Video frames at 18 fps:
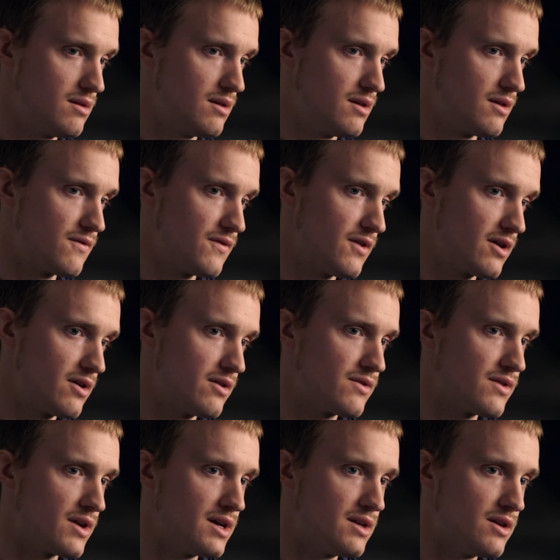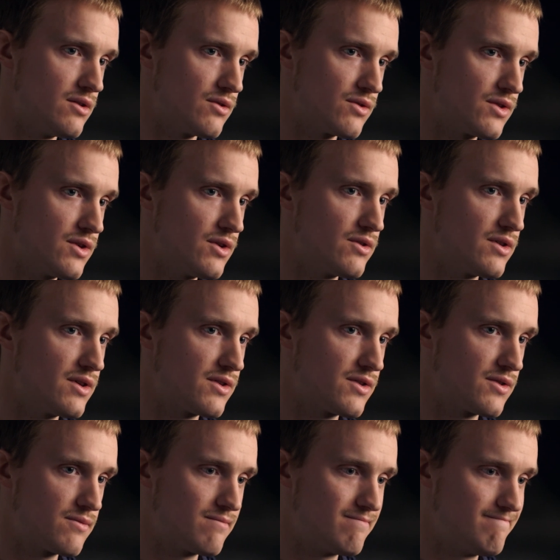as far as I know, still
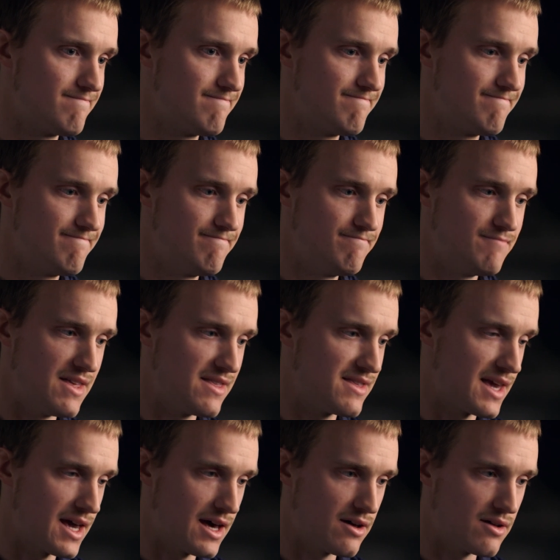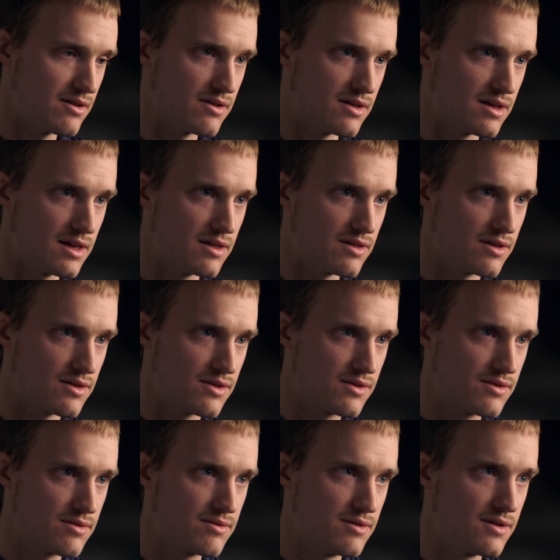this mentality,
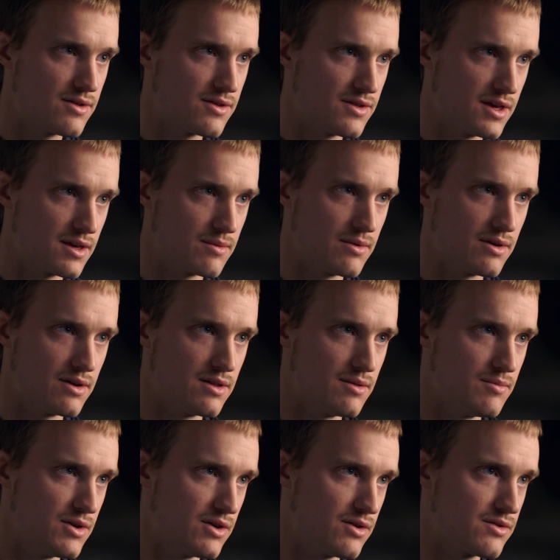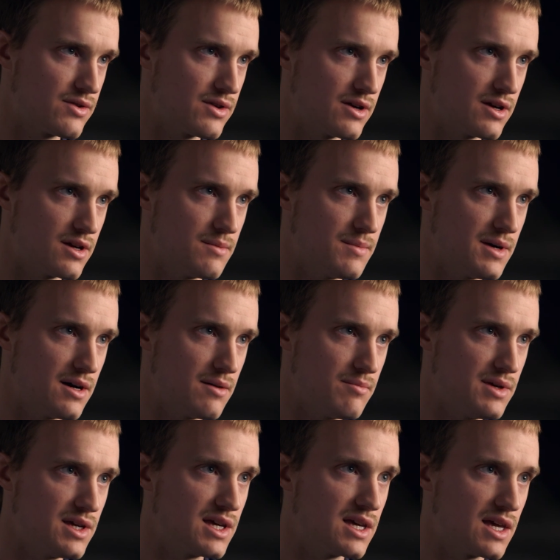this, this stigma in the military
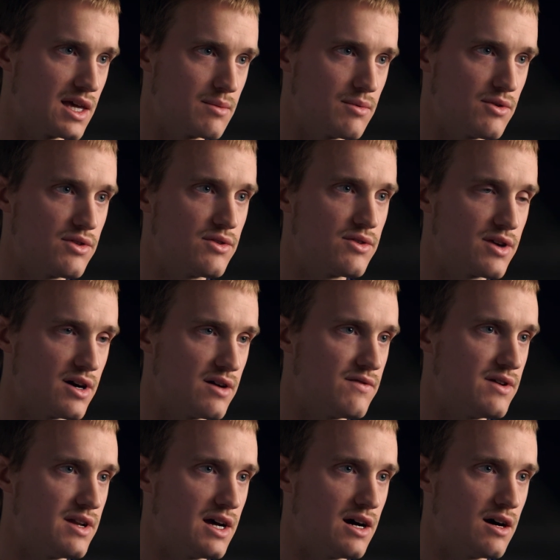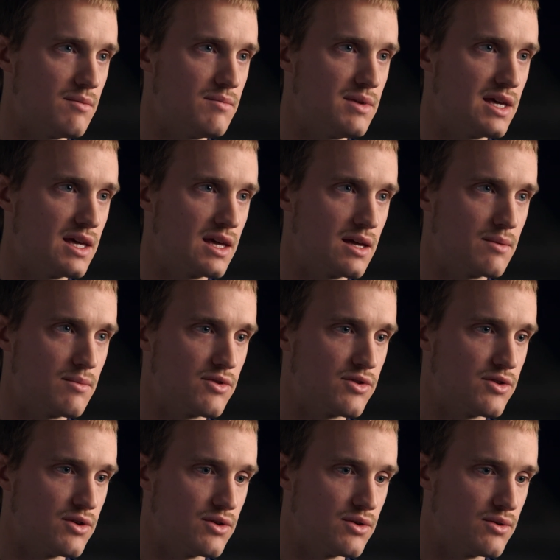about being able to tough it out, being able
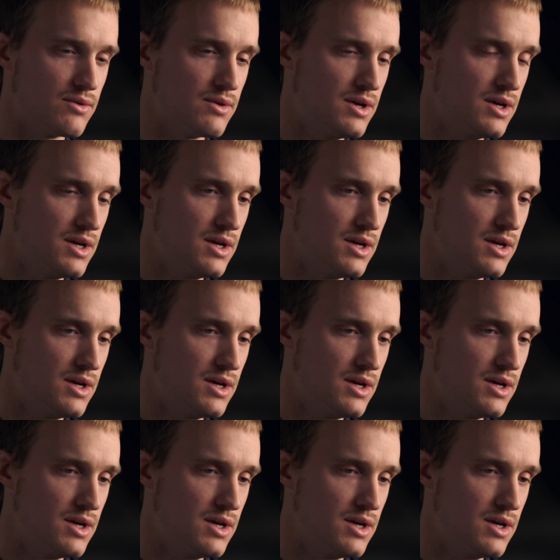to